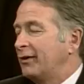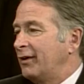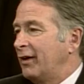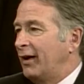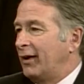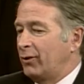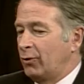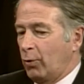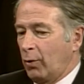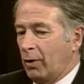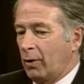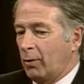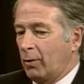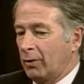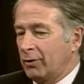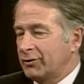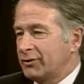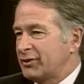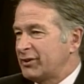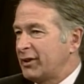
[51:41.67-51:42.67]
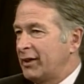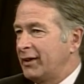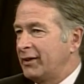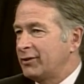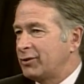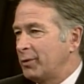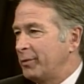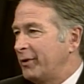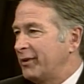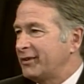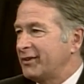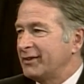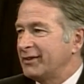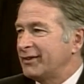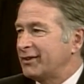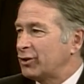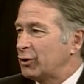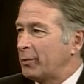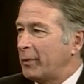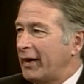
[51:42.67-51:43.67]
and the work world is intermittent
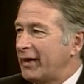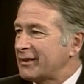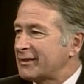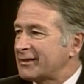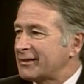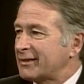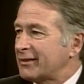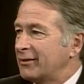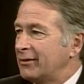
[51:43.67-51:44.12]
at the best.